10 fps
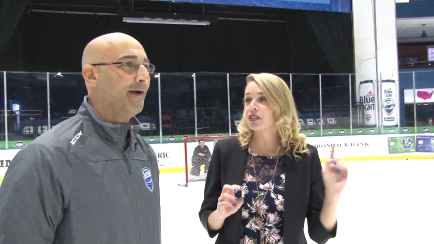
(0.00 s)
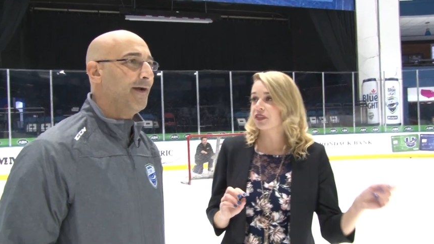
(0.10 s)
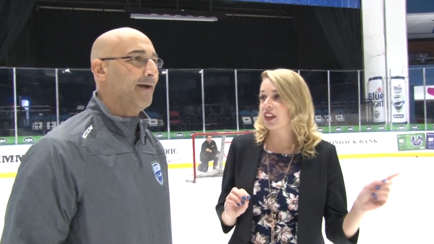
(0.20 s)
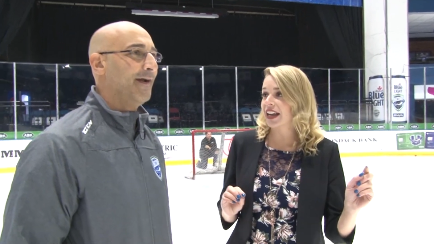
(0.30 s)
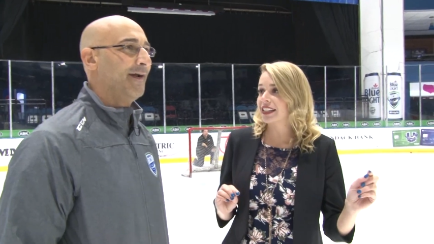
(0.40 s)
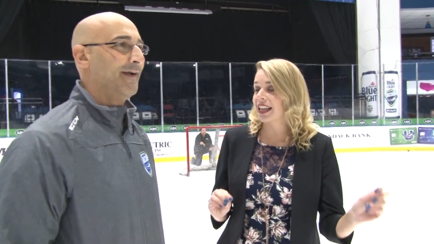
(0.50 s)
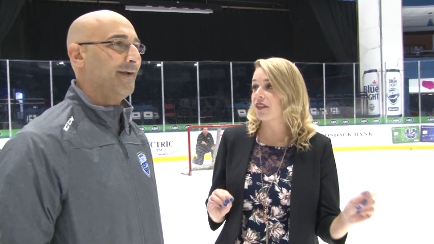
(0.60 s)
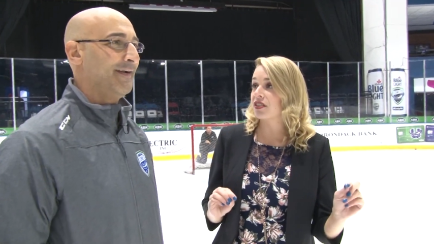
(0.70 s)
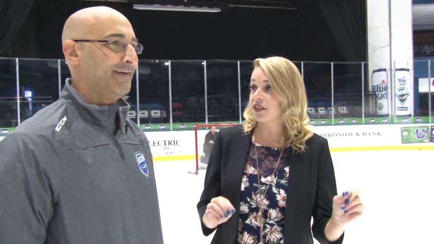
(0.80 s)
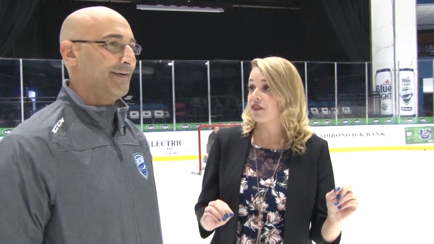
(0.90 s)
Speaker 1: was a flex
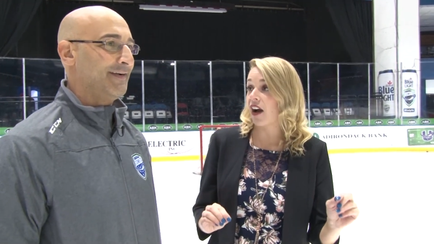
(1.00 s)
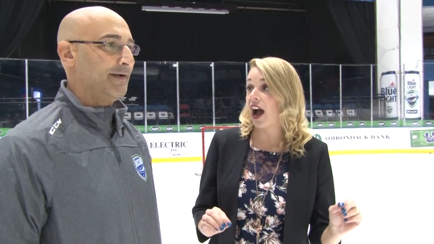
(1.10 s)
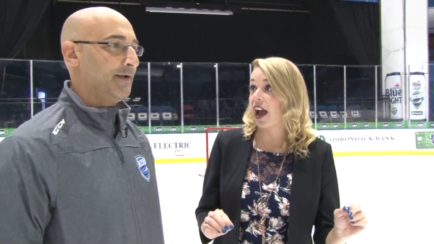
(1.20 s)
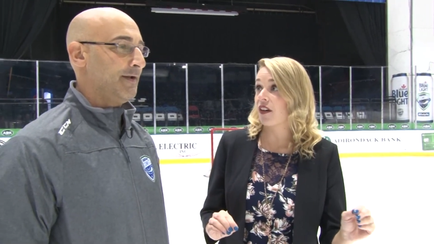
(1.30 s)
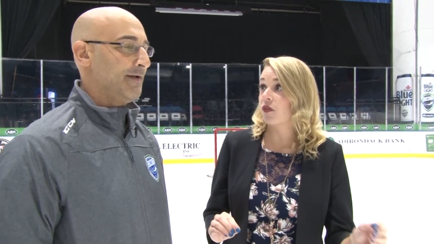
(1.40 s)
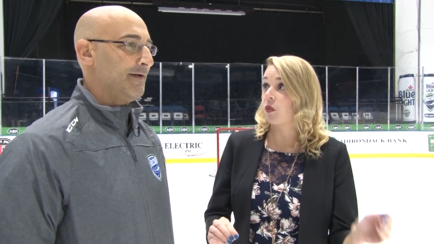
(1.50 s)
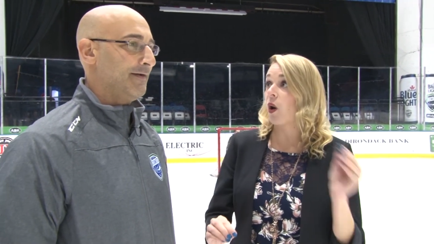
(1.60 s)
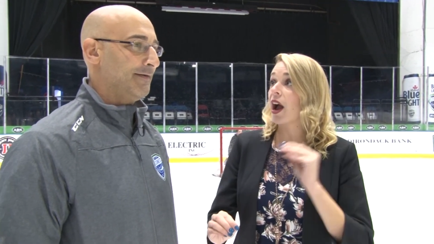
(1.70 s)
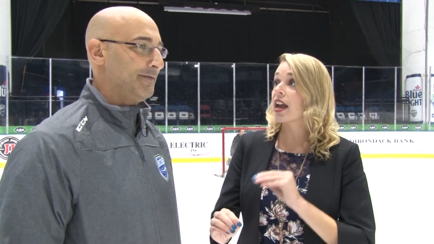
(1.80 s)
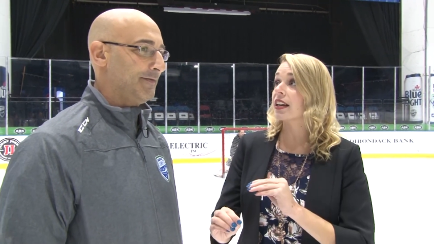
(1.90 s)
75.
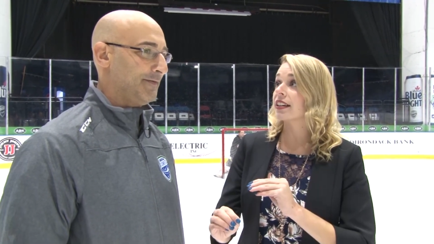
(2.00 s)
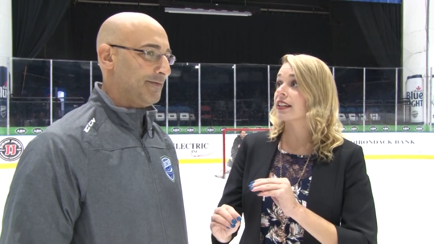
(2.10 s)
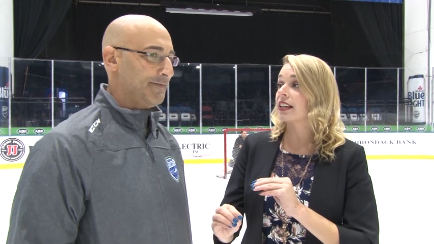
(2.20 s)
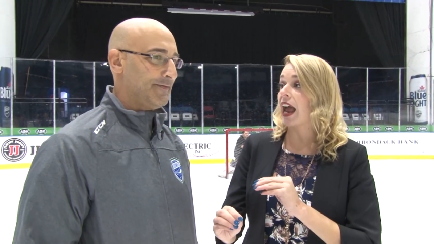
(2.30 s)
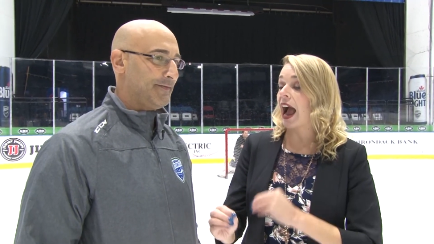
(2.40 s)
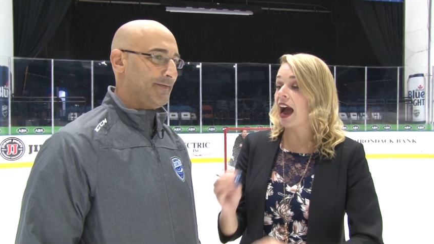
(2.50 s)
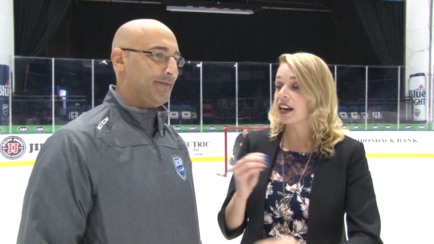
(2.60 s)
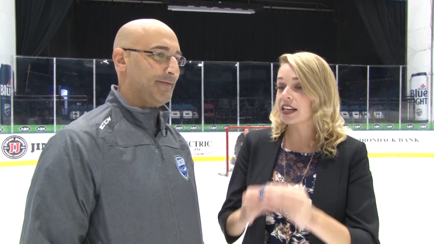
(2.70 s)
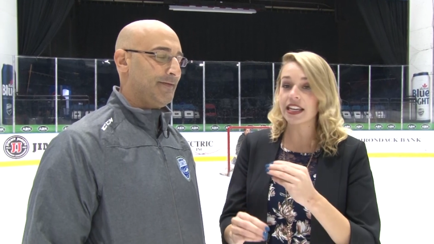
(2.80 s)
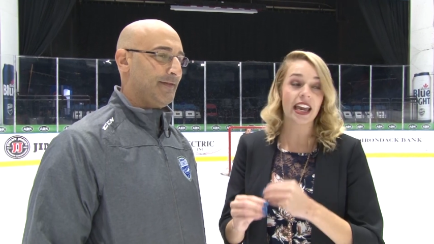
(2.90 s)
What, how
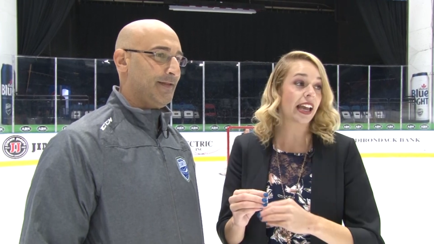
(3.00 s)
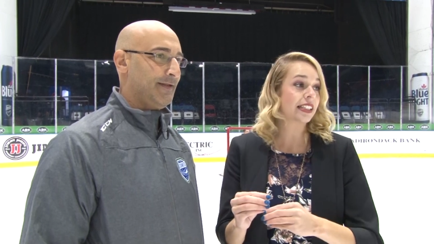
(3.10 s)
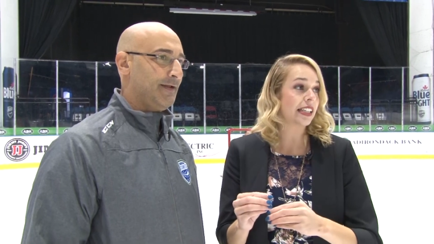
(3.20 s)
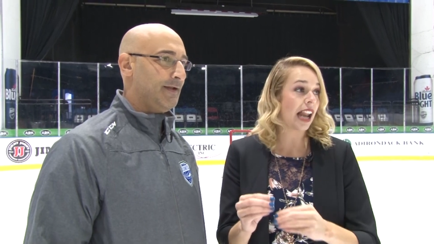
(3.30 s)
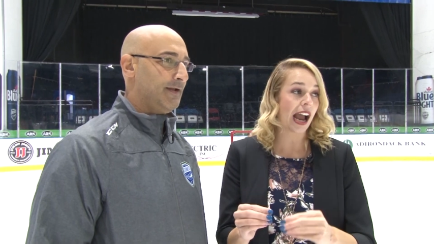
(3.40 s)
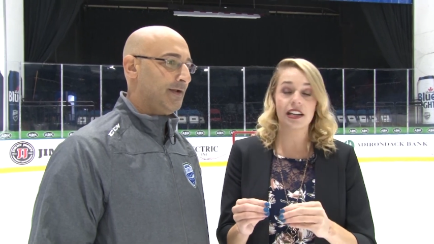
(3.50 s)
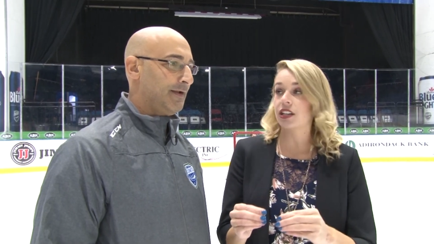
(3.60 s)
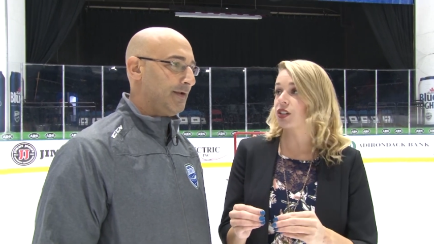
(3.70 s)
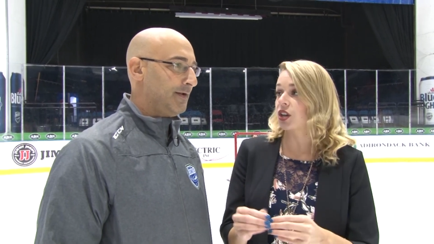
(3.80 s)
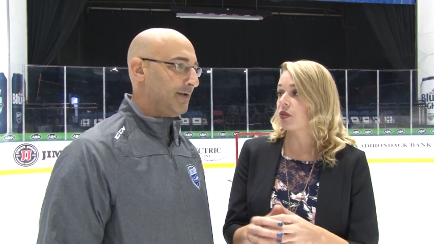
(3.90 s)
did he get to
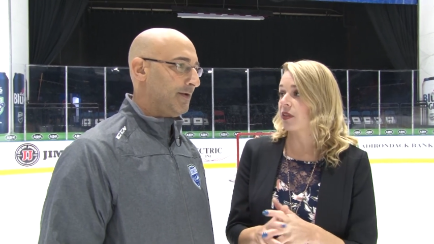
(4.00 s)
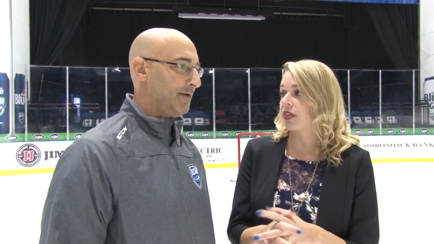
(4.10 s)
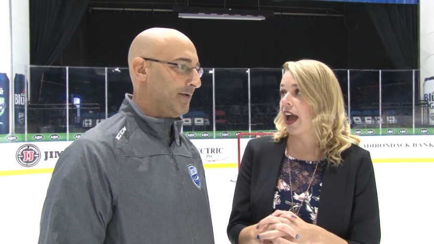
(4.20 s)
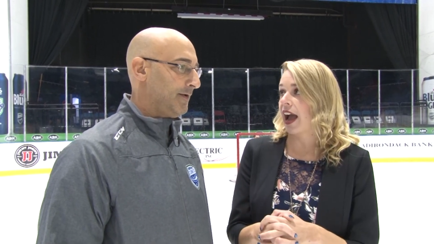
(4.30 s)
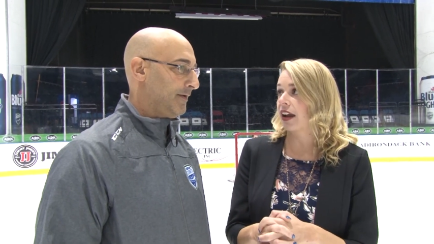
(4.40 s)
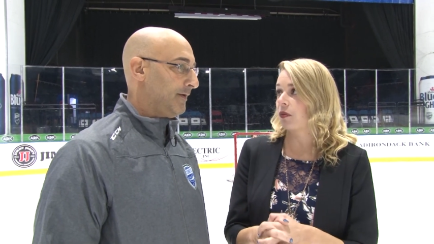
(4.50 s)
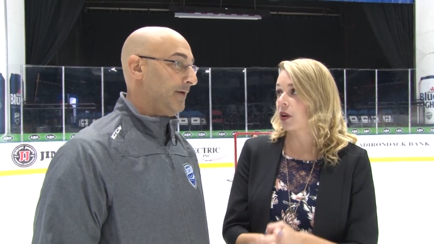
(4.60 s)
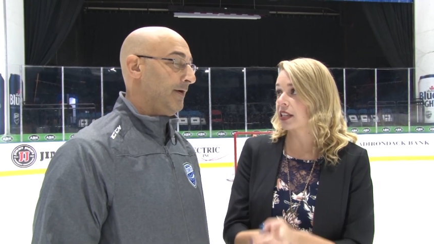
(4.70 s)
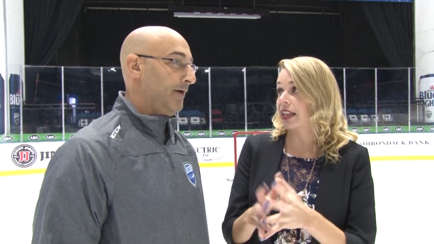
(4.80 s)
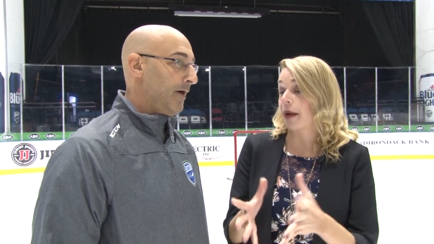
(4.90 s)
92 with that? What
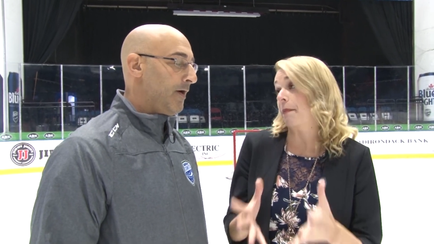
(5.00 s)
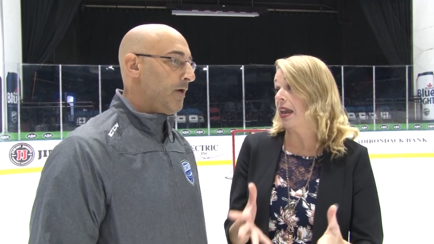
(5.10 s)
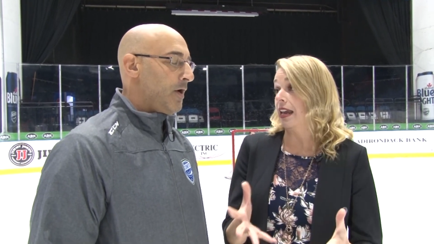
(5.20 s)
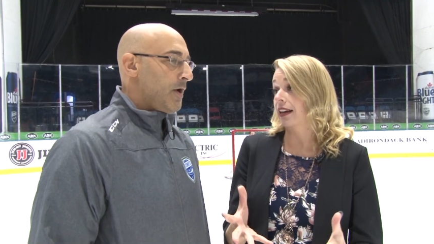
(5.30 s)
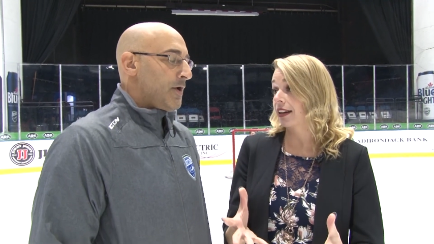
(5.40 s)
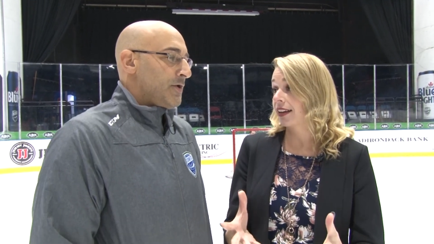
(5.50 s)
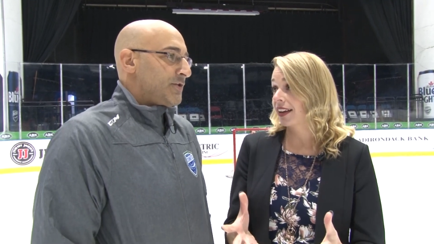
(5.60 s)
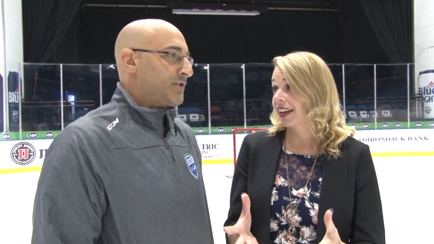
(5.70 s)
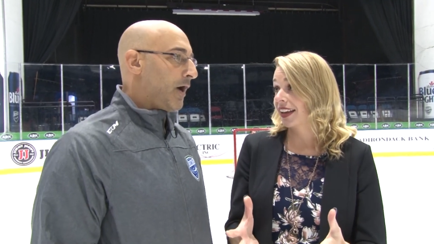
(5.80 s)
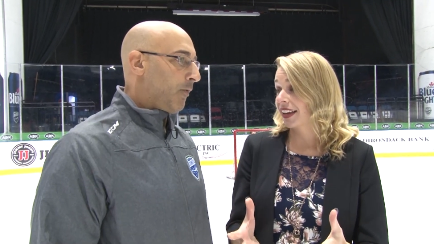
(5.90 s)
does that mean?
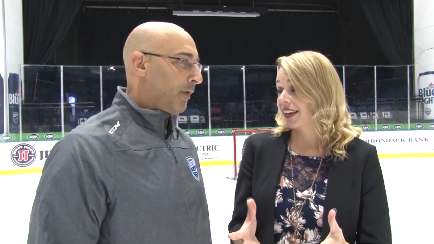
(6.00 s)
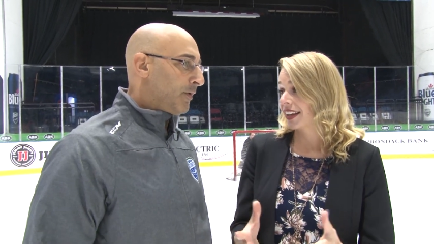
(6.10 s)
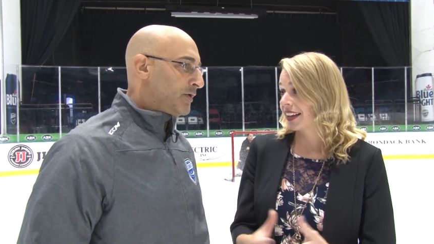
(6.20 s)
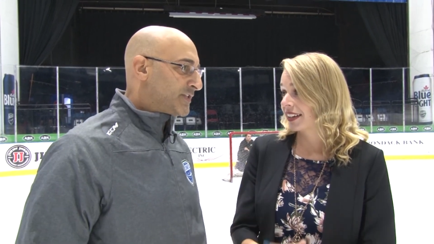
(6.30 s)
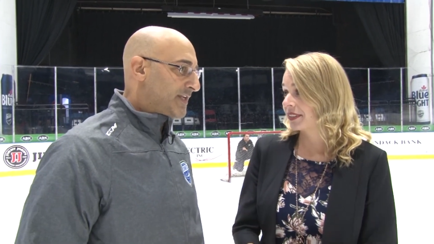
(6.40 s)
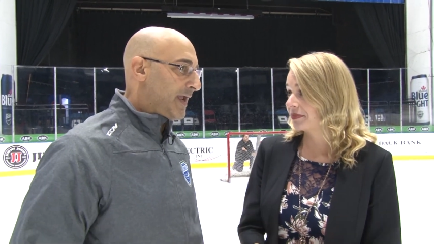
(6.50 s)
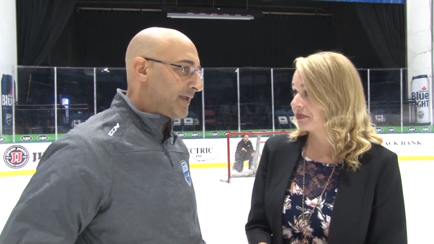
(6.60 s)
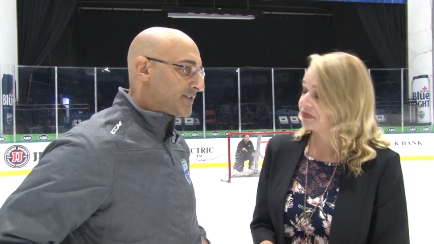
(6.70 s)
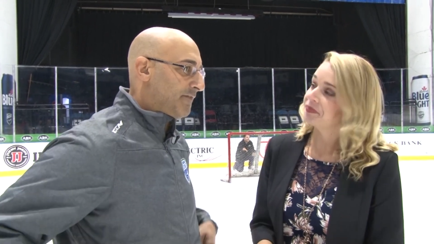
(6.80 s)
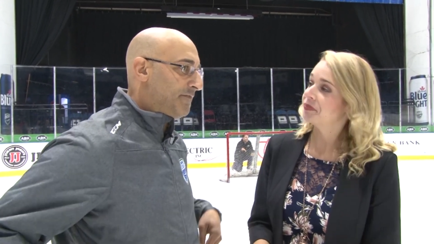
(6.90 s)
Speaker 2: So when you say it's a